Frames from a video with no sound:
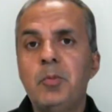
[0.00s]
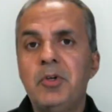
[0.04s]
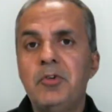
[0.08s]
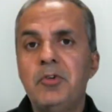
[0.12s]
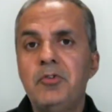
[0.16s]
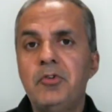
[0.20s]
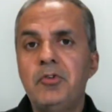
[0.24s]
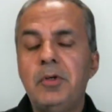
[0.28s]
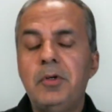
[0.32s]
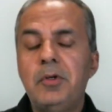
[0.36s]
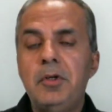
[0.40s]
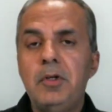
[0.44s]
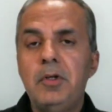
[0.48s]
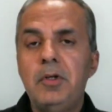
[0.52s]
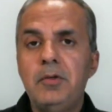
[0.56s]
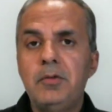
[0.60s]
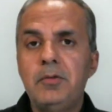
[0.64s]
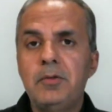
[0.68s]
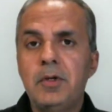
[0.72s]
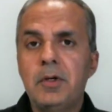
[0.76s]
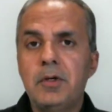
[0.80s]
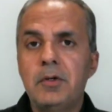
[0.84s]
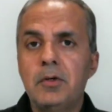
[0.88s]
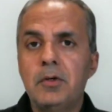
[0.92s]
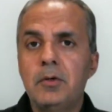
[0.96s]

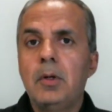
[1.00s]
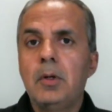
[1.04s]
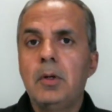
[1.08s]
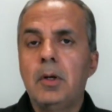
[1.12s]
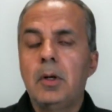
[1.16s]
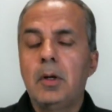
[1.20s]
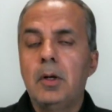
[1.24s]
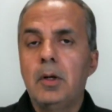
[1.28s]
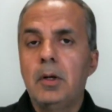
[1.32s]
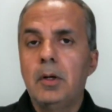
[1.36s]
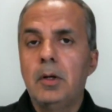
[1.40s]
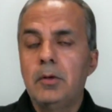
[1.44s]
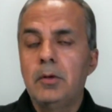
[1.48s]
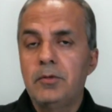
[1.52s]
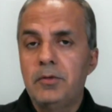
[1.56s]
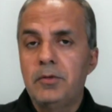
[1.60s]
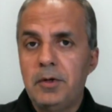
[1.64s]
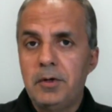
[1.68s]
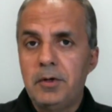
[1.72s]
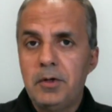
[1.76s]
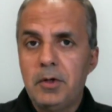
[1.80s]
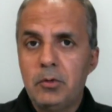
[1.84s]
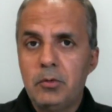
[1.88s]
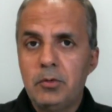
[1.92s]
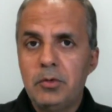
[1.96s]
specialties that
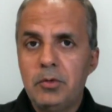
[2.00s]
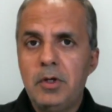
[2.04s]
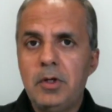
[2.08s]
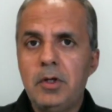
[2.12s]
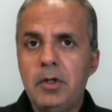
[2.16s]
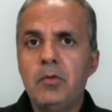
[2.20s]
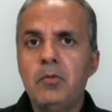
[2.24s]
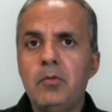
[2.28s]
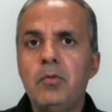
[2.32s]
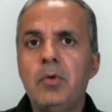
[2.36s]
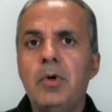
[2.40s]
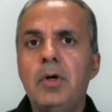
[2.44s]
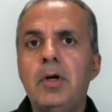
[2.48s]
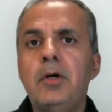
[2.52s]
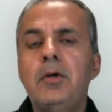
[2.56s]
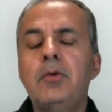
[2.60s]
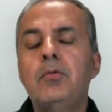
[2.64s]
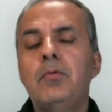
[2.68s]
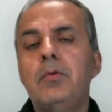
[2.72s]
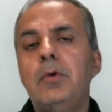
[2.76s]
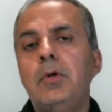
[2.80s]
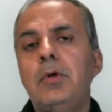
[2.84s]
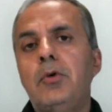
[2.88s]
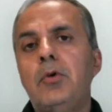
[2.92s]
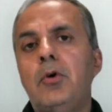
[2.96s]
sent out the
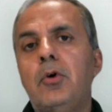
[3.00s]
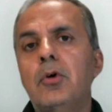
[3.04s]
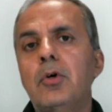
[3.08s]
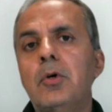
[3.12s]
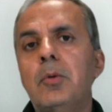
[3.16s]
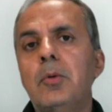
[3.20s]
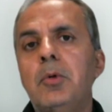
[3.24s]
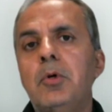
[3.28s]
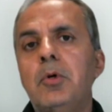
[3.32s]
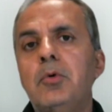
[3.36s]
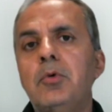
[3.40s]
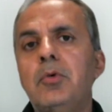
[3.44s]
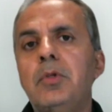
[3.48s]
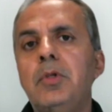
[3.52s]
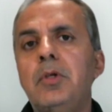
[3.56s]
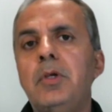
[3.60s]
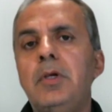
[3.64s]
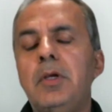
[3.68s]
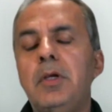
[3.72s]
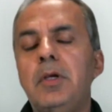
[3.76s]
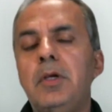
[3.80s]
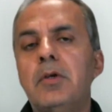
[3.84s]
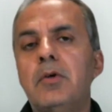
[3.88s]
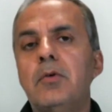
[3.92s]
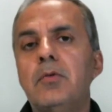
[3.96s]
invites. We'll talk about the
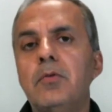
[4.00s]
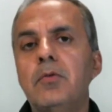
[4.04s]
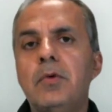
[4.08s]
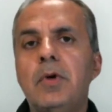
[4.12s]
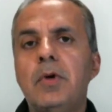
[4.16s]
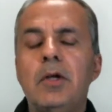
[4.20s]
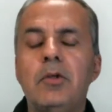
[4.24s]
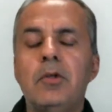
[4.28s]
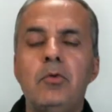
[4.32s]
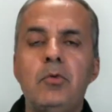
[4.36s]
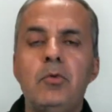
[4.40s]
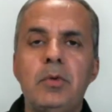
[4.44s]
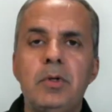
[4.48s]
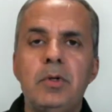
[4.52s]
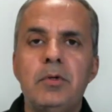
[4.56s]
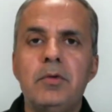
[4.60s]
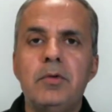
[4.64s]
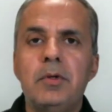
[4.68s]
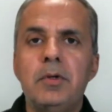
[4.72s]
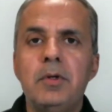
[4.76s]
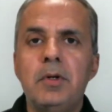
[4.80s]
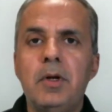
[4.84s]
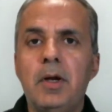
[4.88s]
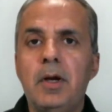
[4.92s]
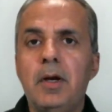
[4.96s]
year of
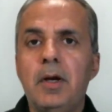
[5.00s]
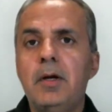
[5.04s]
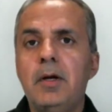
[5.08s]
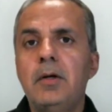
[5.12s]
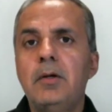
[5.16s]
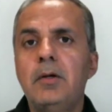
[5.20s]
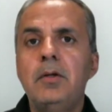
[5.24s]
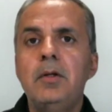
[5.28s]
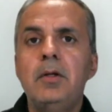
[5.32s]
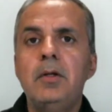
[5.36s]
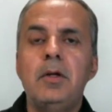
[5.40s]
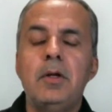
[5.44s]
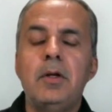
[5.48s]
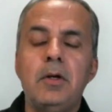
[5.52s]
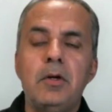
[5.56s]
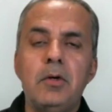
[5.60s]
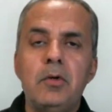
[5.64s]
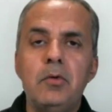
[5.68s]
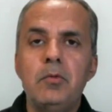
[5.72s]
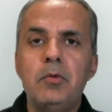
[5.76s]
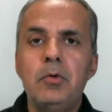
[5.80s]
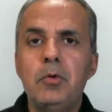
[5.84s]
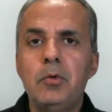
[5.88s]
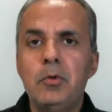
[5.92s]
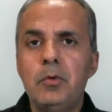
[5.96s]
graduation and the
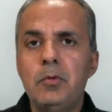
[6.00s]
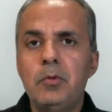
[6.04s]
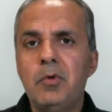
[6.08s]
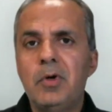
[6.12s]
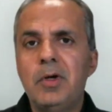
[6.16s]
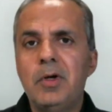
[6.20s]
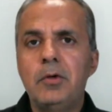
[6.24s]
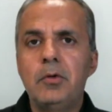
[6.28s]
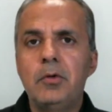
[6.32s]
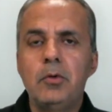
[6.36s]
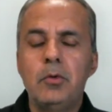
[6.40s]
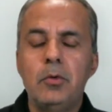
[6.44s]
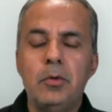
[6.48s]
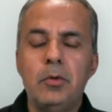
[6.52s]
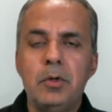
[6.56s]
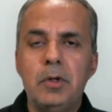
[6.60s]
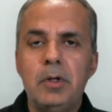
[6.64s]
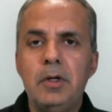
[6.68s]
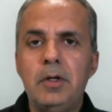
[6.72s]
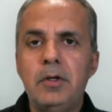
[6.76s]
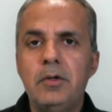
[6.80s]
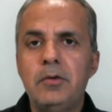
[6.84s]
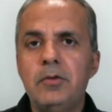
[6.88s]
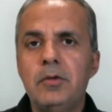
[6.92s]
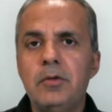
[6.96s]
interview invite
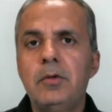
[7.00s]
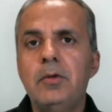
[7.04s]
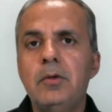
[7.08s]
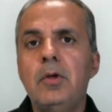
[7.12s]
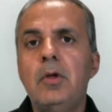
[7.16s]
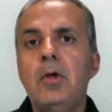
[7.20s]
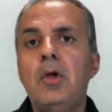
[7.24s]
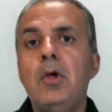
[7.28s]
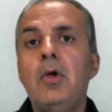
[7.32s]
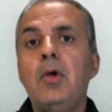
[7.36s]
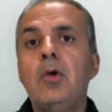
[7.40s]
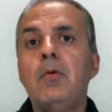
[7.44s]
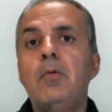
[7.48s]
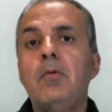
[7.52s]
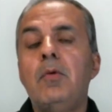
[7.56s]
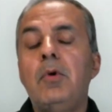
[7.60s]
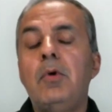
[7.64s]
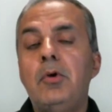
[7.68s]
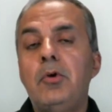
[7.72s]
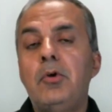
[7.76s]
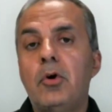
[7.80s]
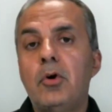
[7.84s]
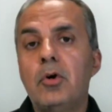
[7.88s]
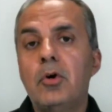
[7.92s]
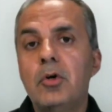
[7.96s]
correlation.
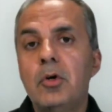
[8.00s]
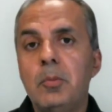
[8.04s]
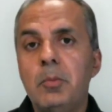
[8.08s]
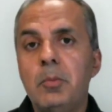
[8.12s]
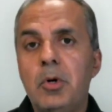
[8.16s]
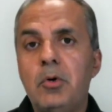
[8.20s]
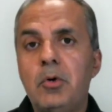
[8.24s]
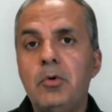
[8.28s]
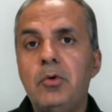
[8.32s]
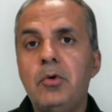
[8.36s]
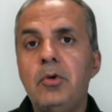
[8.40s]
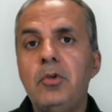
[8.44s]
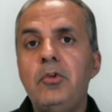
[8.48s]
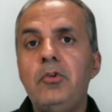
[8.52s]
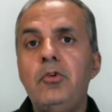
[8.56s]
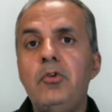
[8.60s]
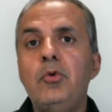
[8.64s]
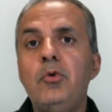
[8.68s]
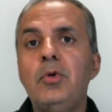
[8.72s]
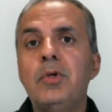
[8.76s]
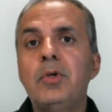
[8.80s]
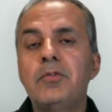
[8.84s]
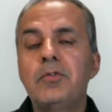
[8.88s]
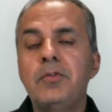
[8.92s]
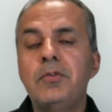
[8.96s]
We'll talk about
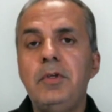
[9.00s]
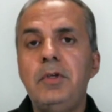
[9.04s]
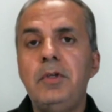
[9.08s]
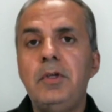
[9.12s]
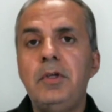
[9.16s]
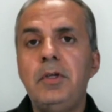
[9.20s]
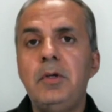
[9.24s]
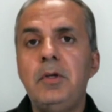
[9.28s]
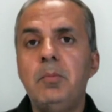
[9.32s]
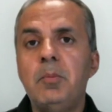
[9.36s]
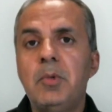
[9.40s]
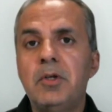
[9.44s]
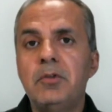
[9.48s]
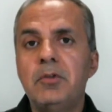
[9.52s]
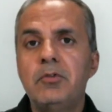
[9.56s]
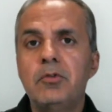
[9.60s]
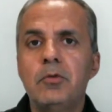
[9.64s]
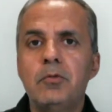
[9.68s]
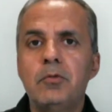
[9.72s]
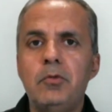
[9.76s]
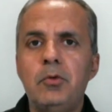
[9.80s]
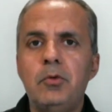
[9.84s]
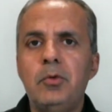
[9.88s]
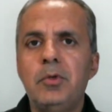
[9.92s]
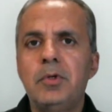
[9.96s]
USCE, months
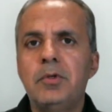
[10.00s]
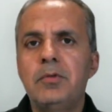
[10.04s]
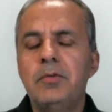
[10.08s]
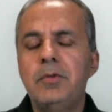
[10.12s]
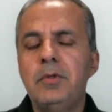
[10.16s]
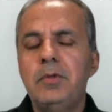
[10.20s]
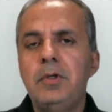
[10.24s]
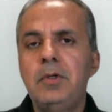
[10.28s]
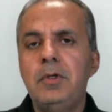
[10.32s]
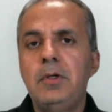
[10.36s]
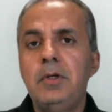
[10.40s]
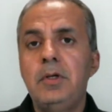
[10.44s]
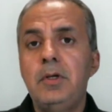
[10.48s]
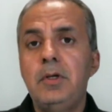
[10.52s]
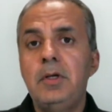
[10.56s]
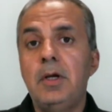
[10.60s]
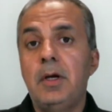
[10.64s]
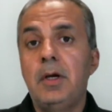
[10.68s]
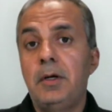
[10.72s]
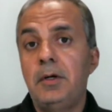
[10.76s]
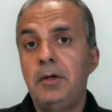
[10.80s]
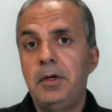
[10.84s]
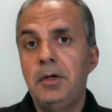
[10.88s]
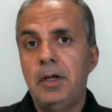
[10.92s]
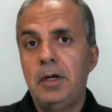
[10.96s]
of
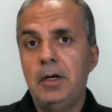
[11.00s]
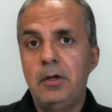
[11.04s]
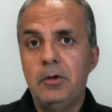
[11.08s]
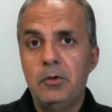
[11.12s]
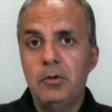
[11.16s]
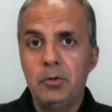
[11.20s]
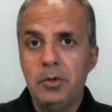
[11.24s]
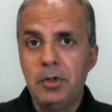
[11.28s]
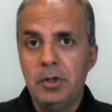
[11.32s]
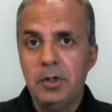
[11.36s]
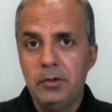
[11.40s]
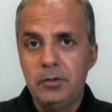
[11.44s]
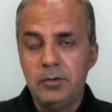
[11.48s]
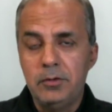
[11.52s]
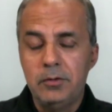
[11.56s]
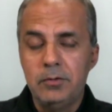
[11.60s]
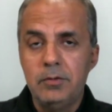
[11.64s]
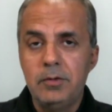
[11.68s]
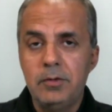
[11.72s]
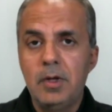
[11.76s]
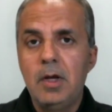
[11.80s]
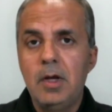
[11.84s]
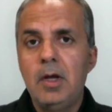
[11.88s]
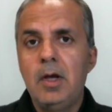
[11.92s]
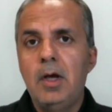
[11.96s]
USCE and
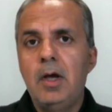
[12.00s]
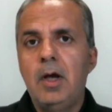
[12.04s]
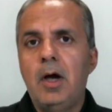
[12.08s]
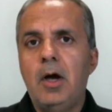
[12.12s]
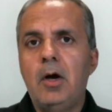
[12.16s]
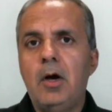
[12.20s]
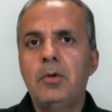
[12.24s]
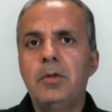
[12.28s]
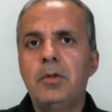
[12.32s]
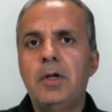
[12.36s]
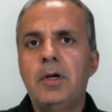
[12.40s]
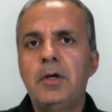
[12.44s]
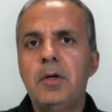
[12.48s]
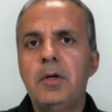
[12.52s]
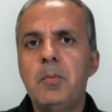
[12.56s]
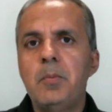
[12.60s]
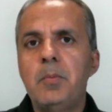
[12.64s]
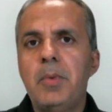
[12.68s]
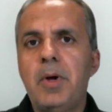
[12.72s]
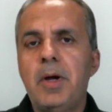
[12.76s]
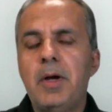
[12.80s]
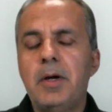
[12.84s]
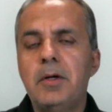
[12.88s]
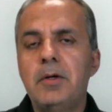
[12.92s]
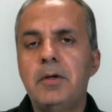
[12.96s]
telerotations, how that
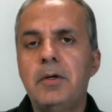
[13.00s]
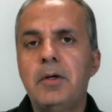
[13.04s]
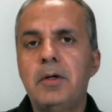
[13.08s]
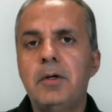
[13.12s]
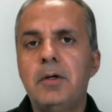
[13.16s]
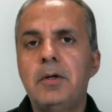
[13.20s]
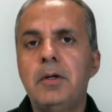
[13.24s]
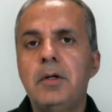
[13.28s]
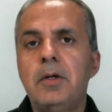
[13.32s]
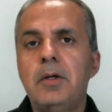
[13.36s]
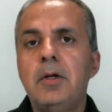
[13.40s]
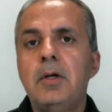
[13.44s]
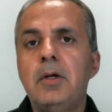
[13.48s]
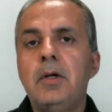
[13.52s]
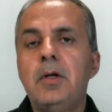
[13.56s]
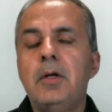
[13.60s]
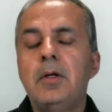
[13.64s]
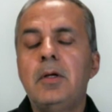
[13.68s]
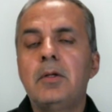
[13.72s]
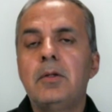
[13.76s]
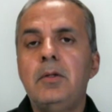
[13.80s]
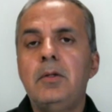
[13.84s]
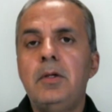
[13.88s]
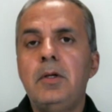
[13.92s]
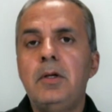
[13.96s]
impacted
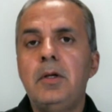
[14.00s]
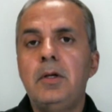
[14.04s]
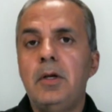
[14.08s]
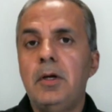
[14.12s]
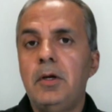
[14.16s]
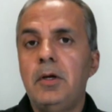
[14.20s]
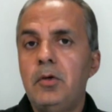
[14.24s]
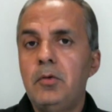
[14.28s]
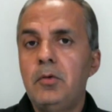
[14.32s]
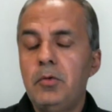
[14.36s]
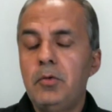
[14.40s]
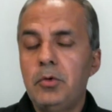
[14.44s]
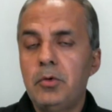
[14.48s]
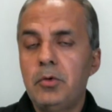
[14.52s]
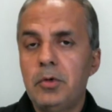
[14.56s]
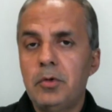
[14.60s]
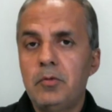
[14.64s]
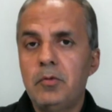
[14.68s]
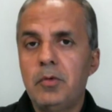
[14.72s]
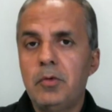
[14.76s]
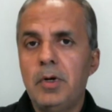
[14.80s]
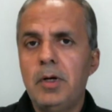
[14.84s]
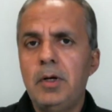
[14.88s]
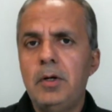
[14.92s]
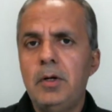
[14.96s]
the interview
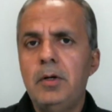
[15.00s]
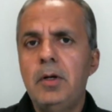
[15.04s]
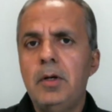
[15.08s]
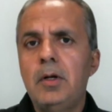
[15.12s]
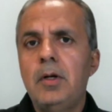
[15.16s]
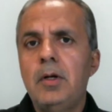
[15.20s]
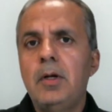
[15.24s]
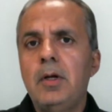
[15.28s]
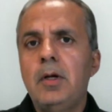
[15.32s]
invite.